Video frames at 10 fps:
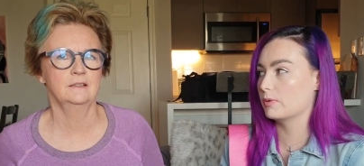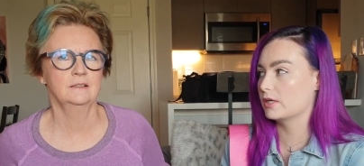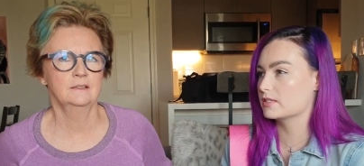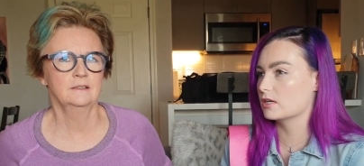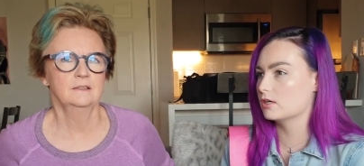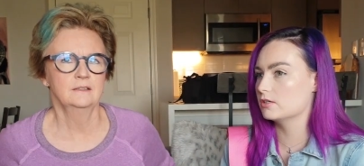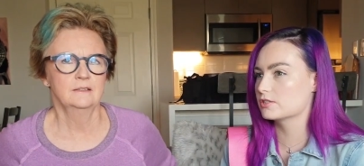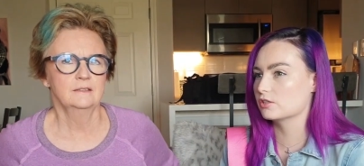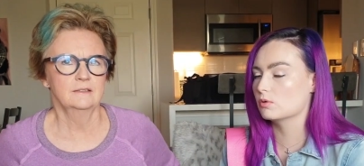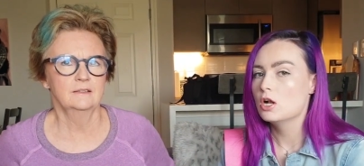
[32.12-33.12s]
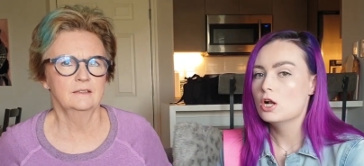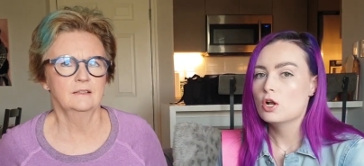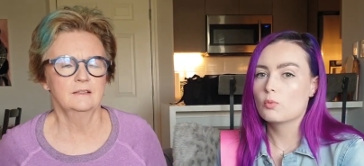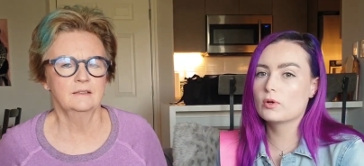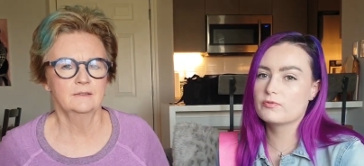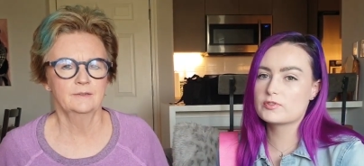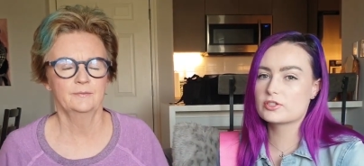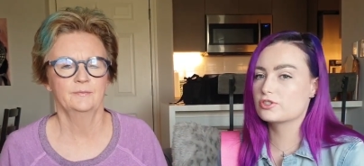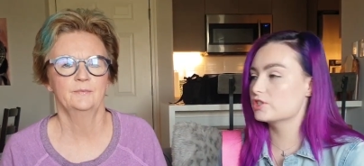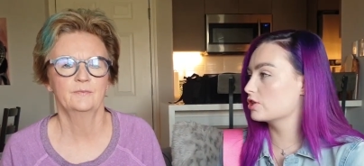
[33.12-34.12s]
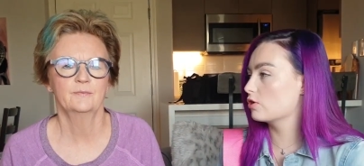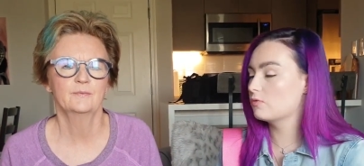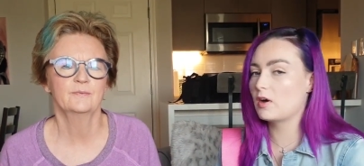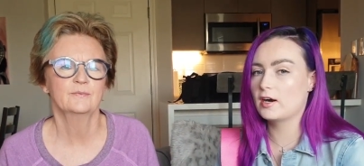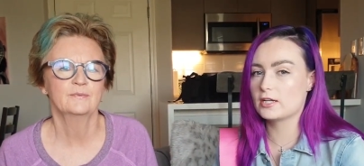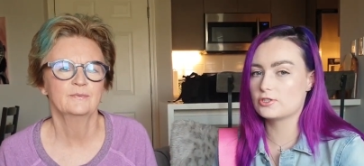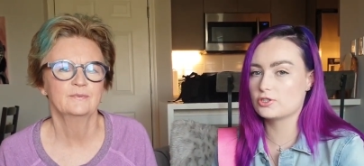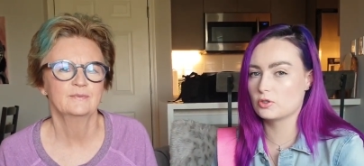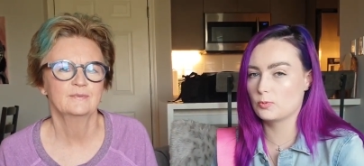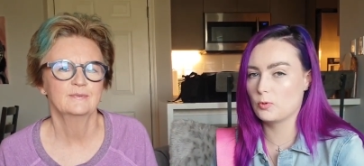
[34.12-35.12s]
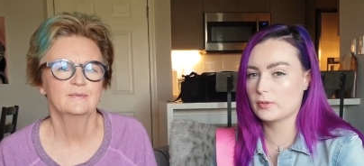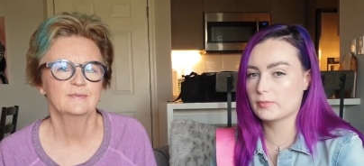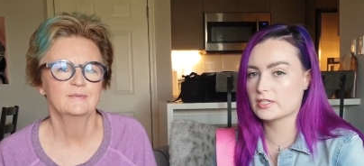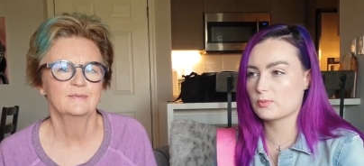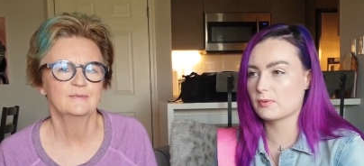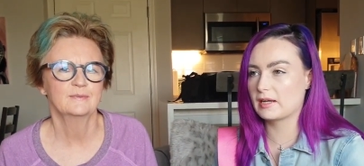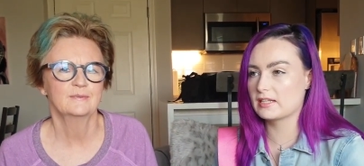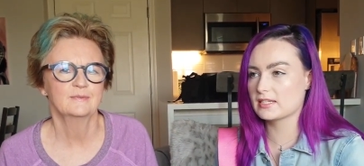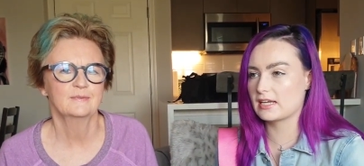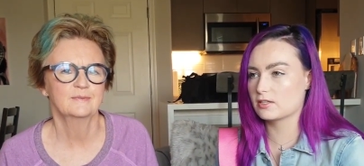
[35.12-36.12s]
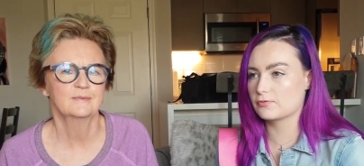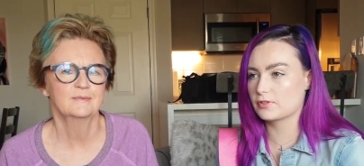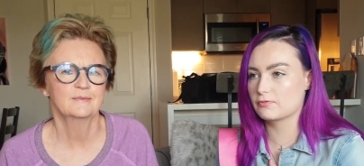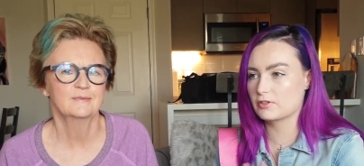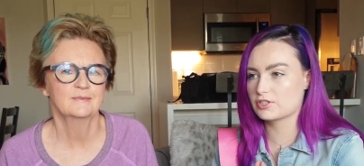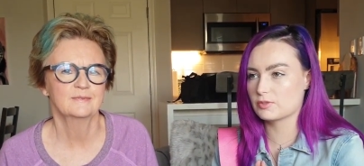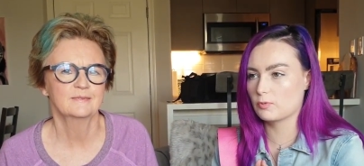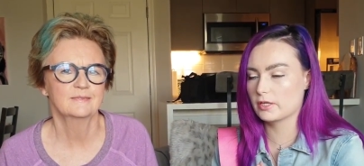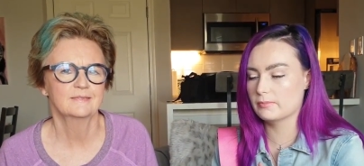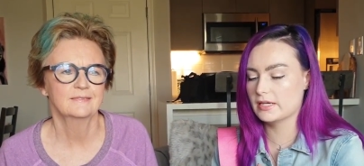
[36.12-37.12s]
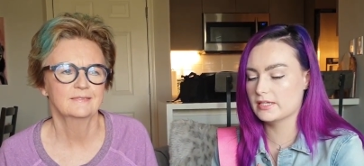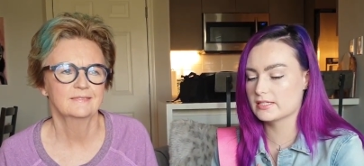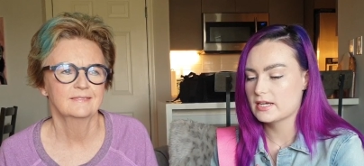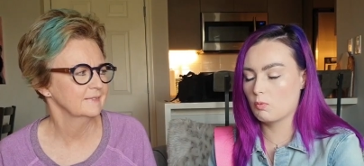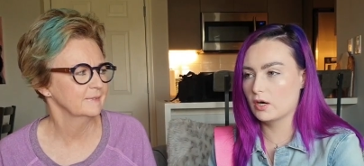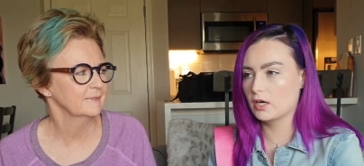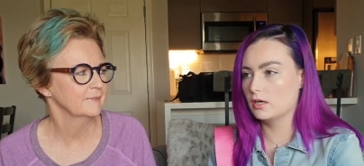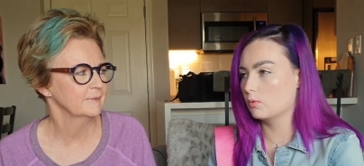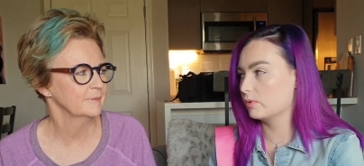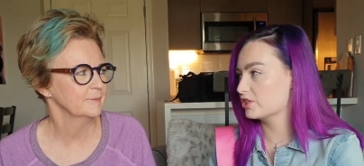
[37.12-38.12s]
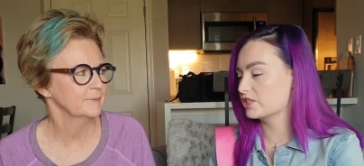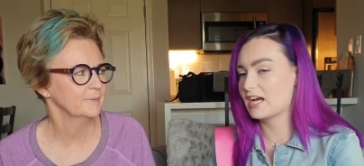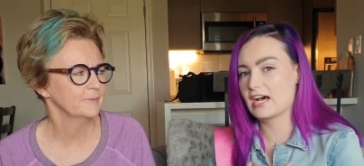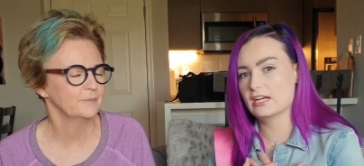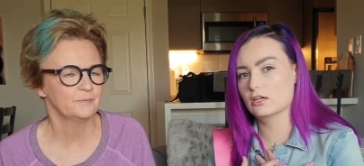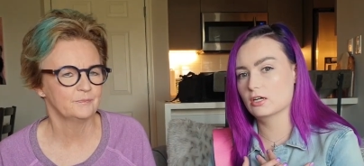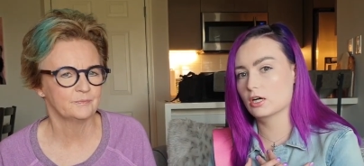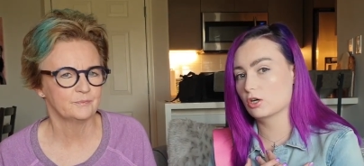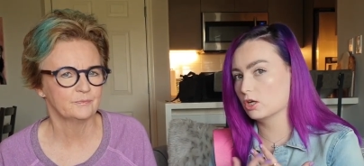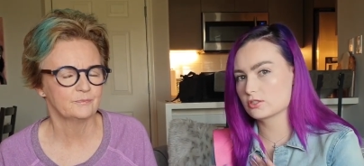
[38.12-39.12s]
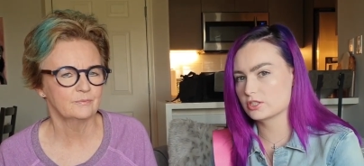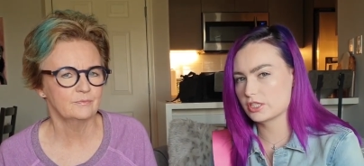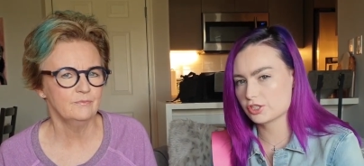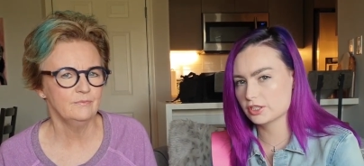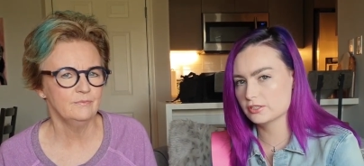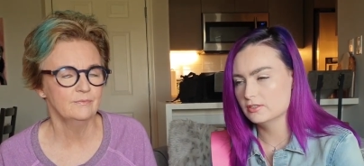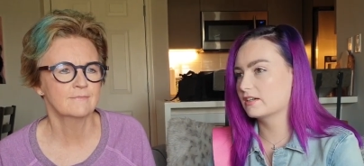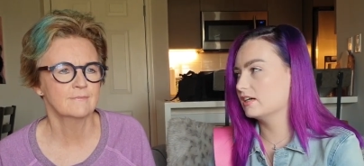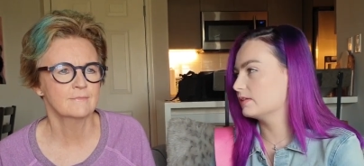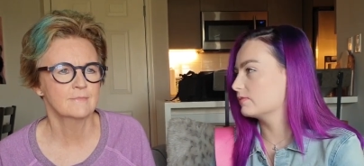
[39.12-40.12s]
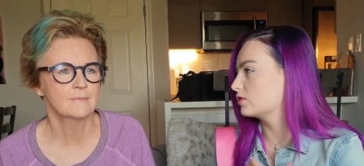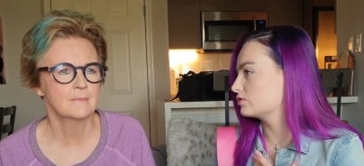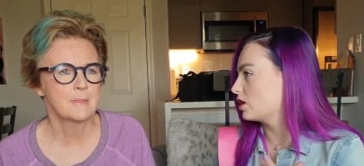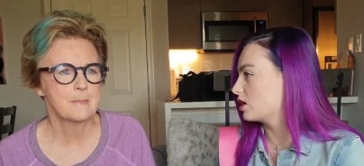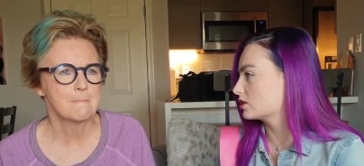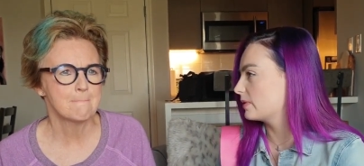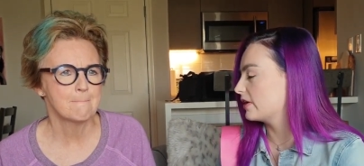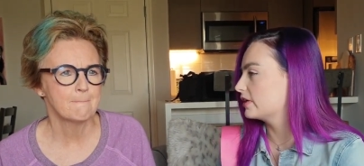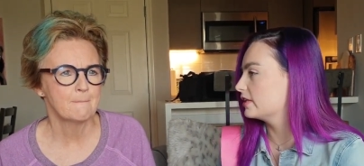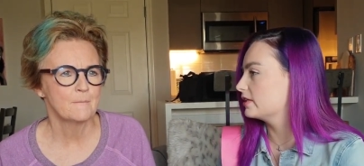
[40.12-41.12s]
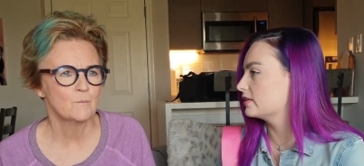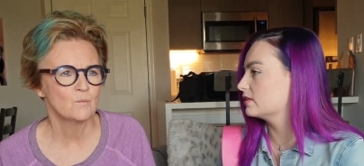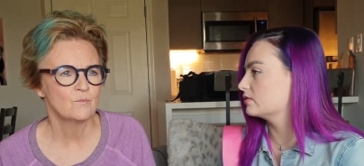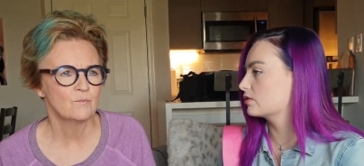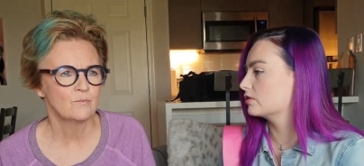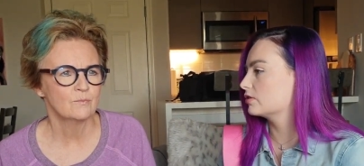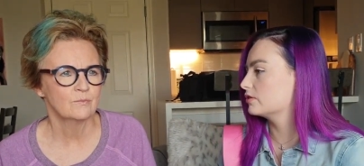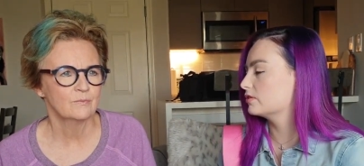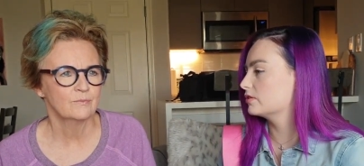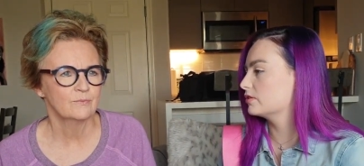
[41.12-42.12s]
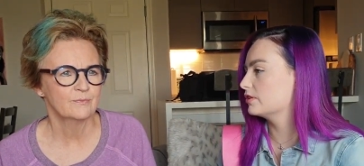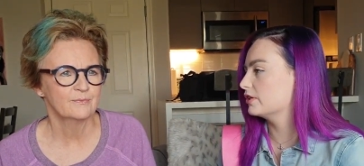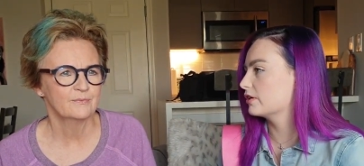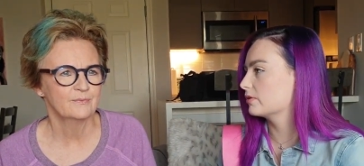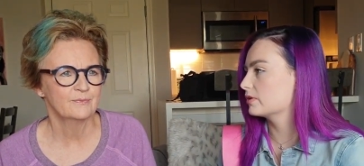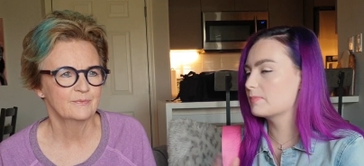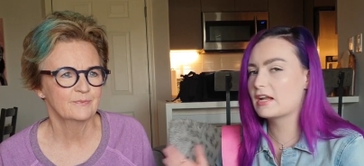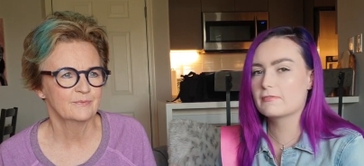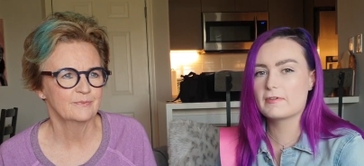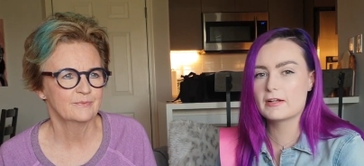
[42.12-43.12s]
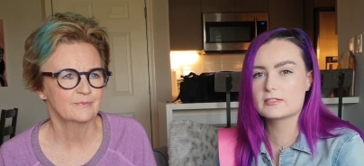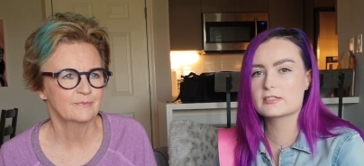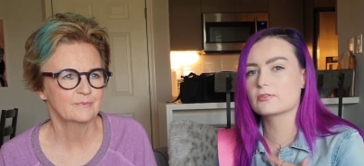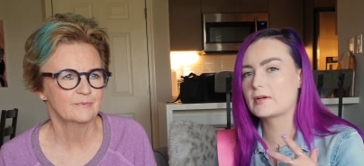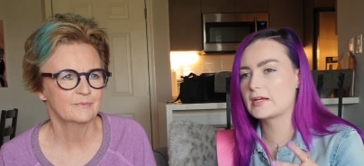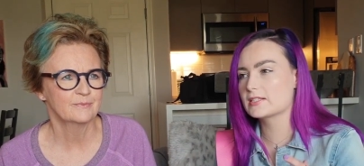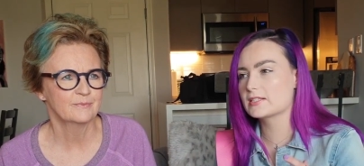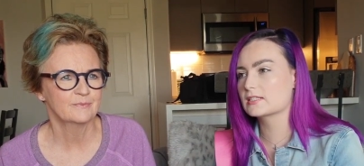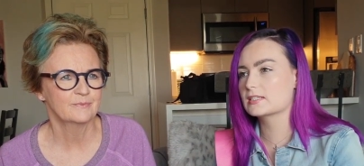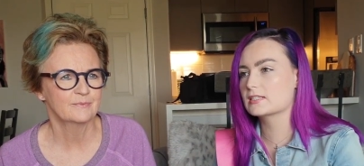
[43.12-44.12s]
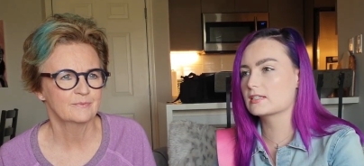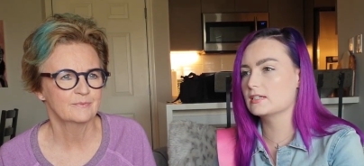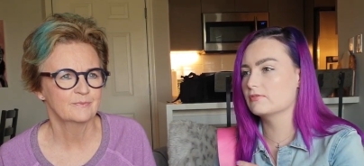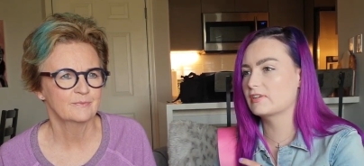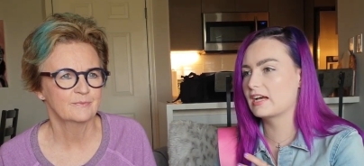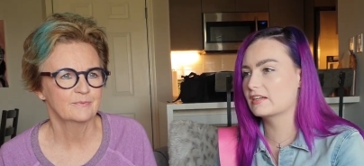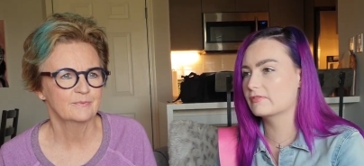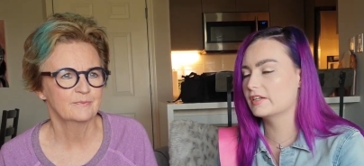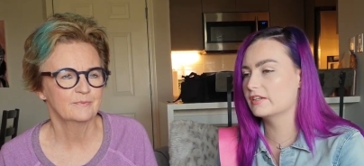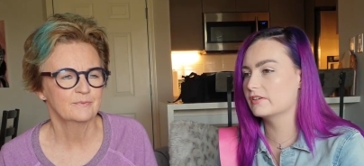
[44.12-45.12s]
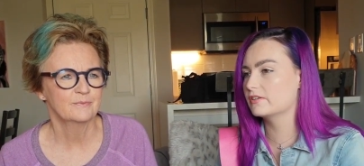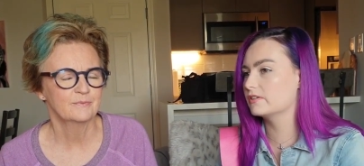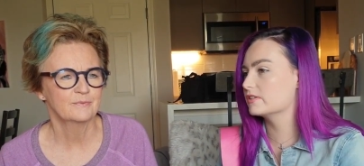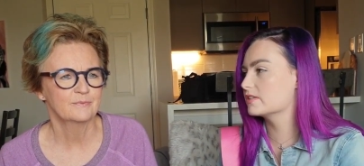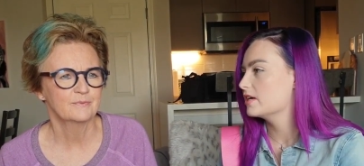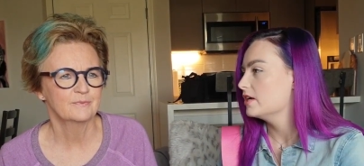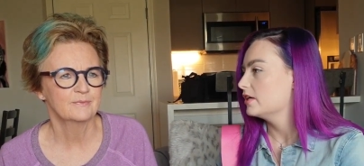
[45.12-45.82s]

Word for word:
Speaker 1: be as hard. So she so far had 2 appointments. We went in together for the first appointment where we just had a consultation. Kind of talked about it, heard, you know, the benefits, the risks of getting veneers.